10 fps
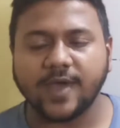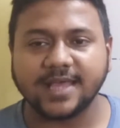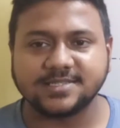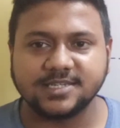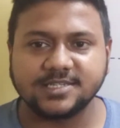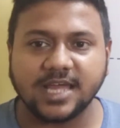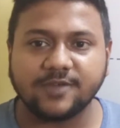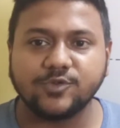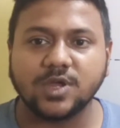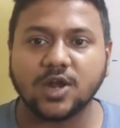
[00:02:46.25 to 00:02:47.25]
acid
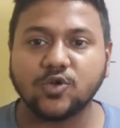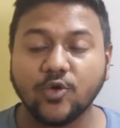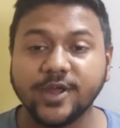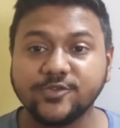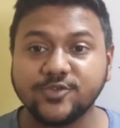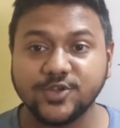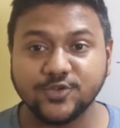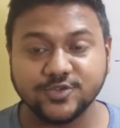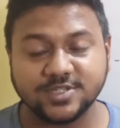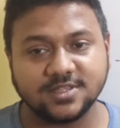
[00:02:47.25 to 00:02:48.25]
that we are going to
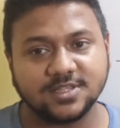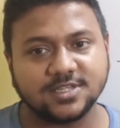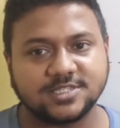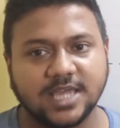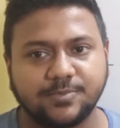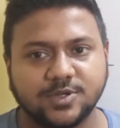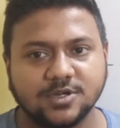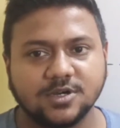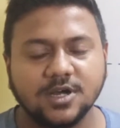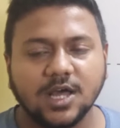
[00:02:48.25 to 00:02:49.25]
use in this
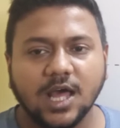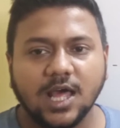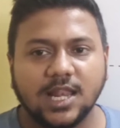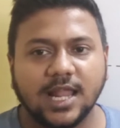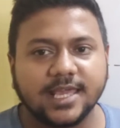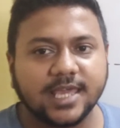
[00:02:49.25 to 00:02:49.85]
chapter, like